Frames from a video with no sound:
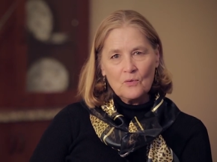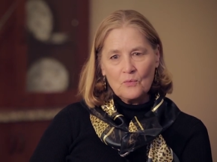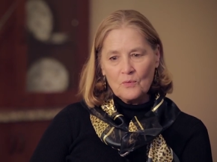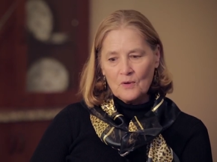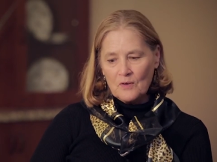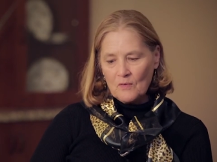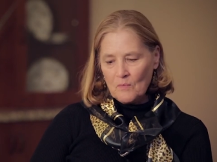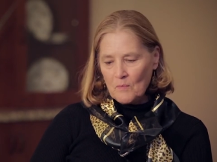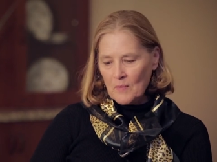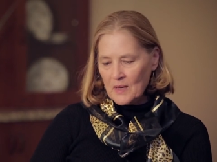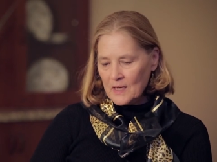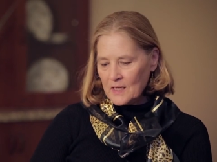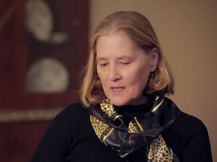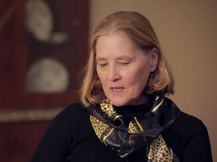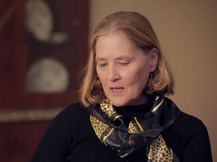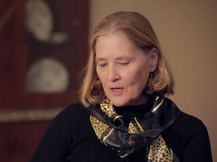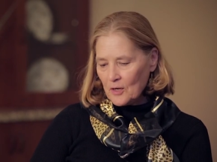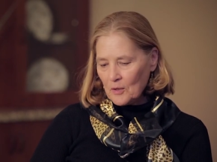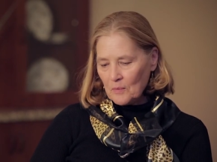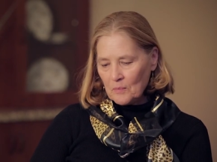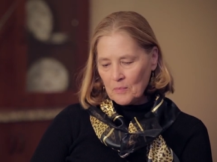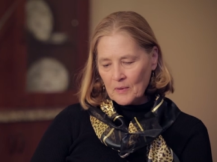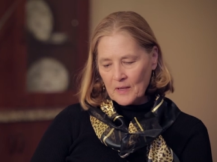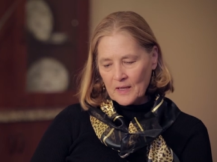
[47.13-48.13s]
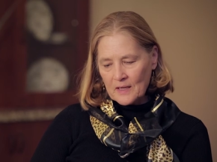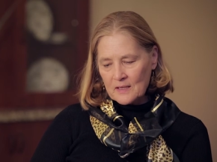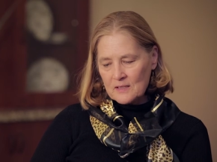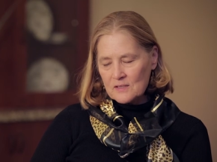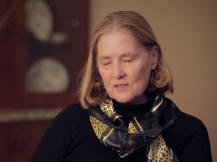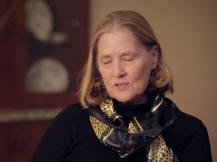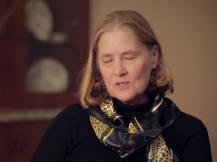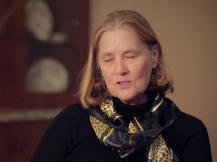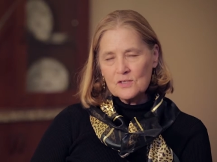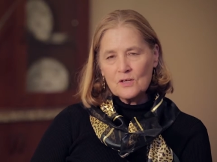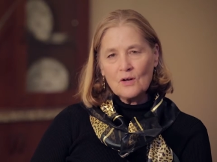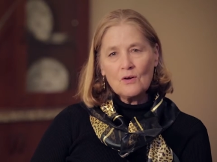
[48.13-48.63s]
We've made care
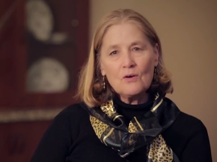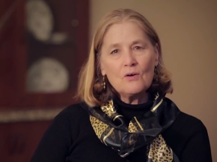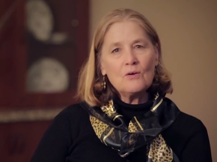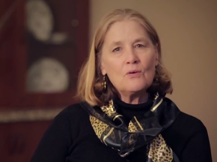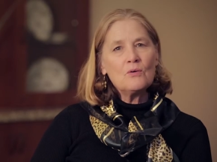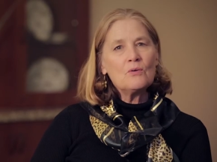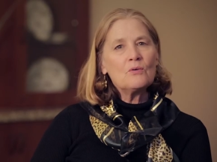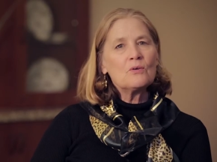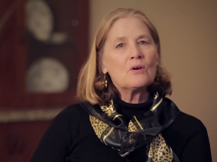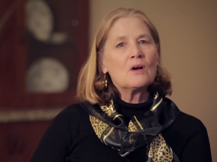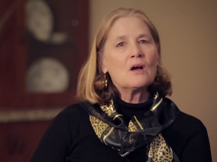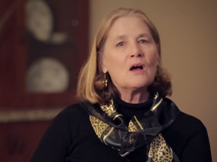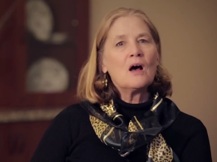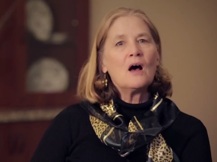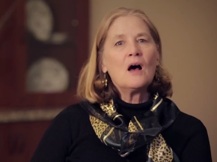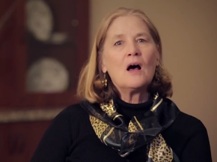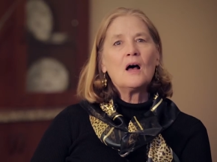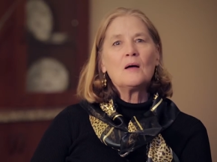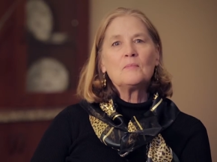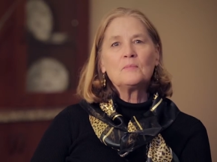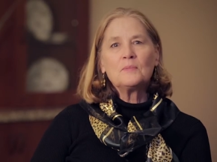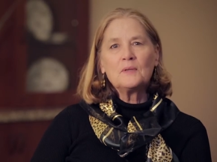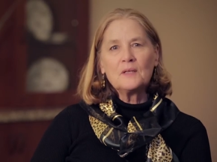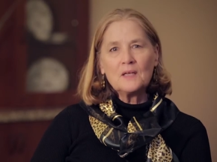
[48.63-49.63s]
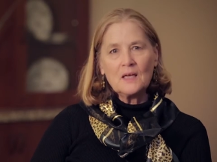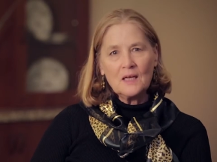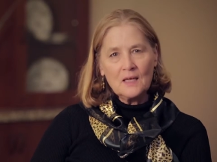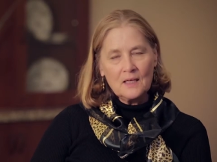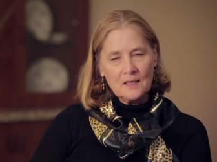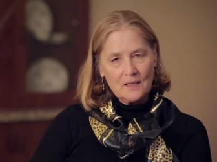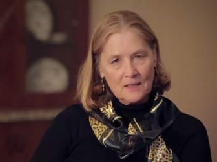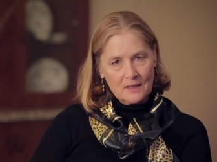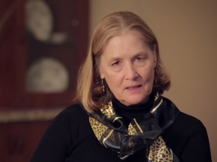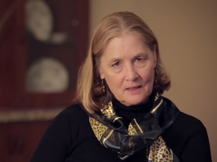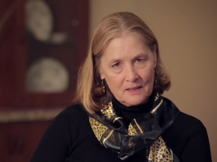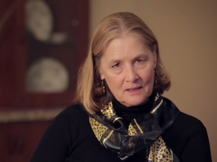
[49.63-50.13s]
plans so
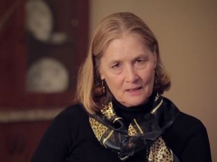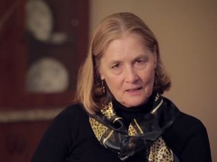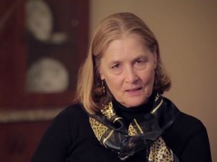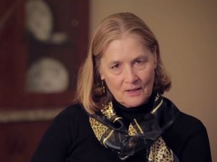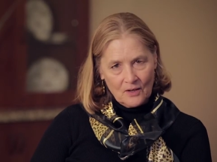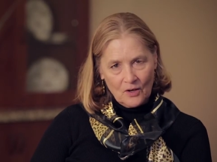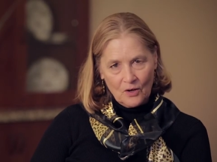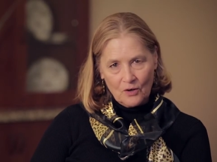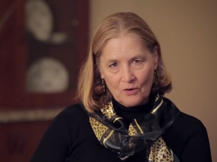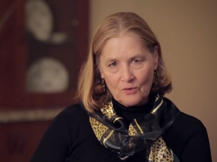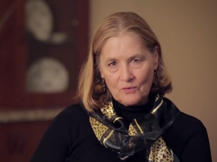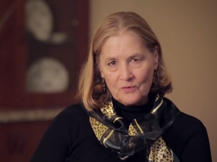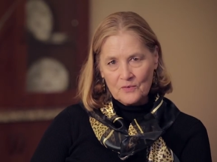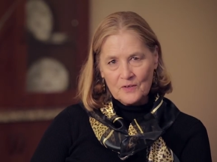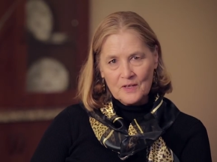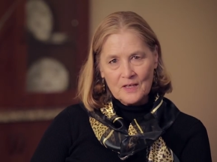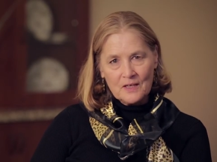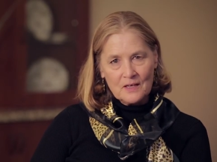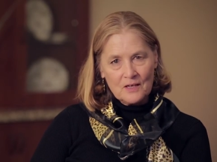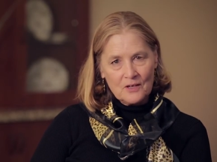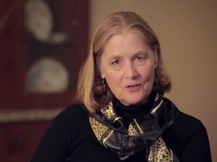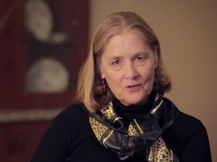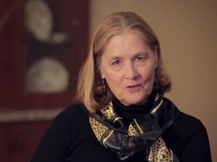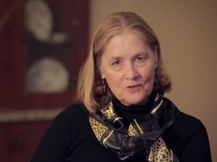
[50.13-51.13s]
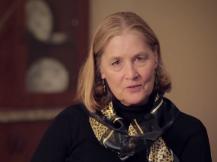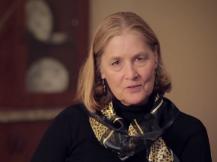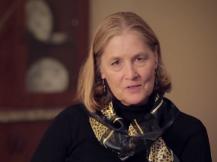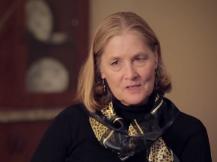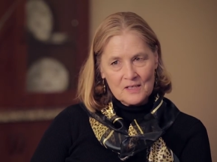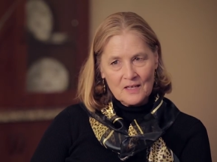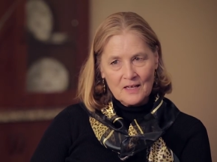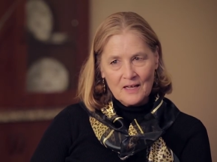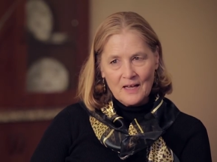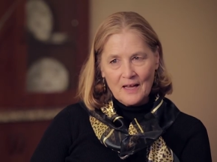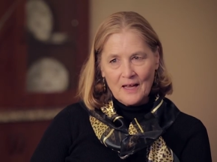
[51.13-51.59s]
complicated over the years,